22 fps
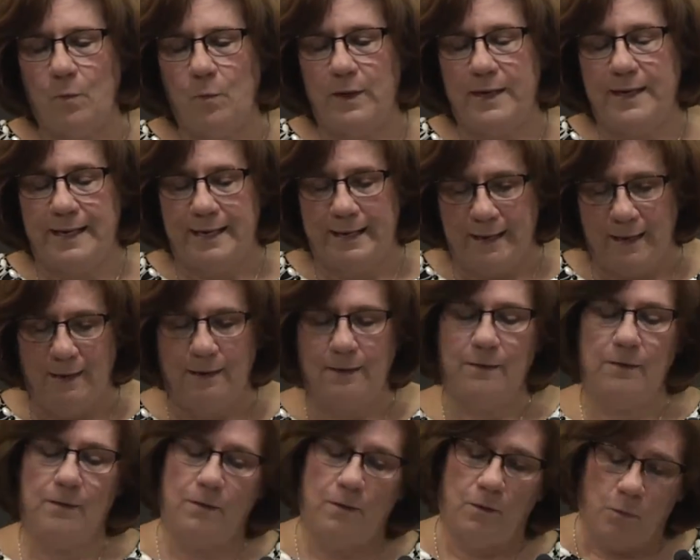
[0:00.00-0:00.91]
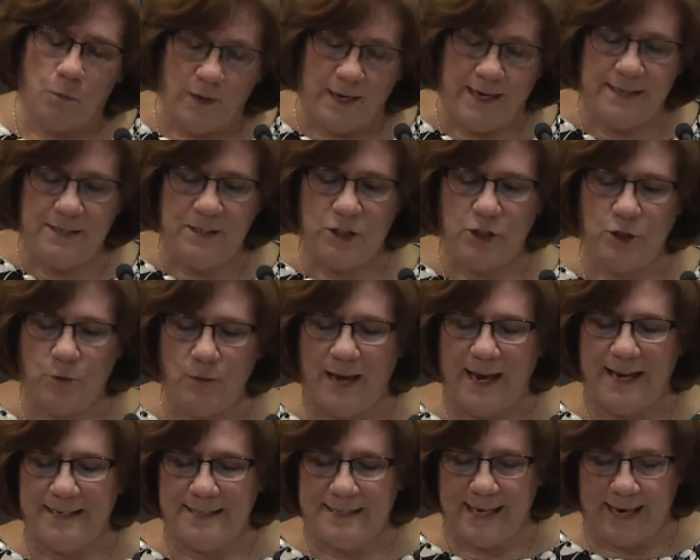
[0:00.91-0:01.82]
we went to
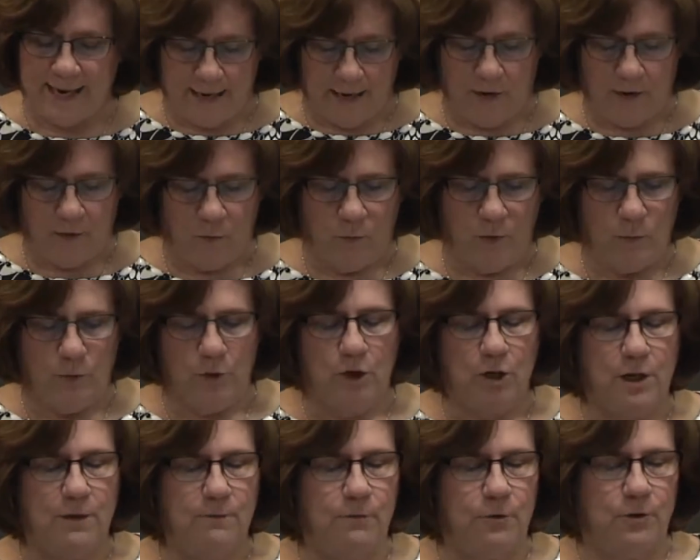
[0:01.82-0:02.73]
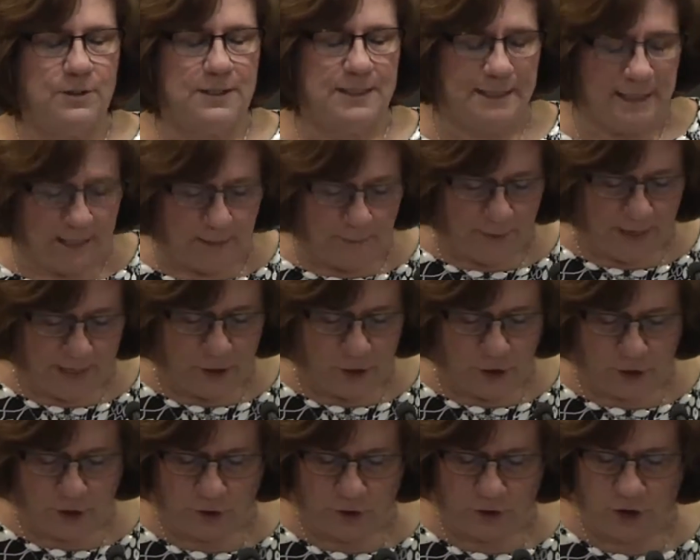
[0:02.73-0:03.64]
a town. We were looking for a
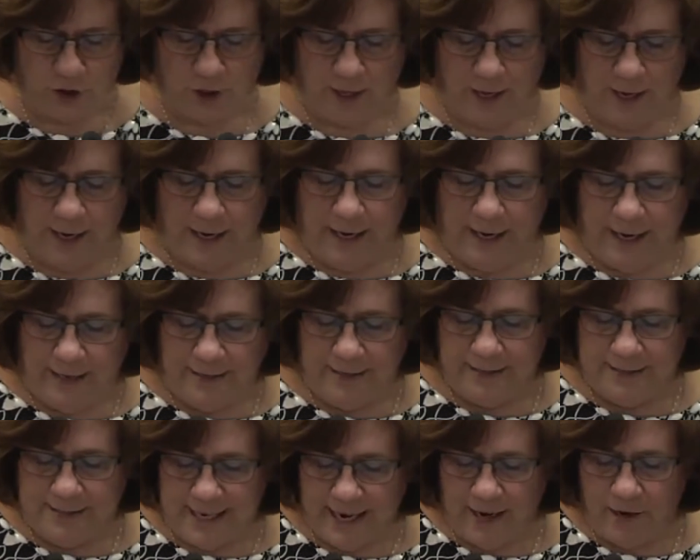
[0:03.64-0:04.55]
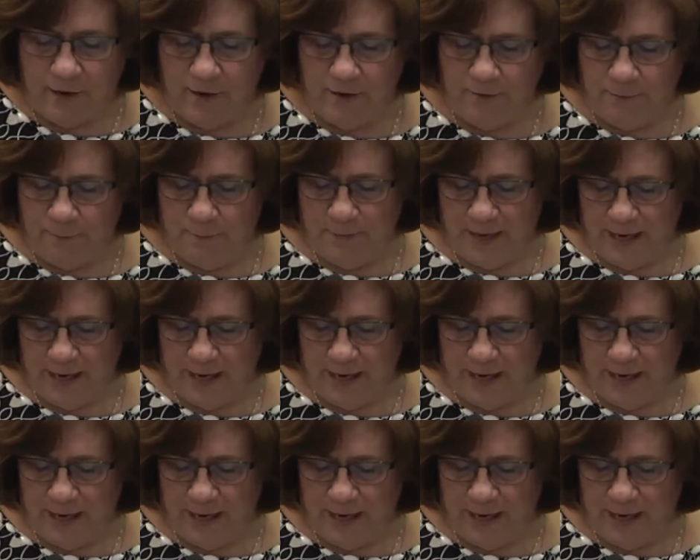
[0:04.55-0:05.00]
CMA church in the town of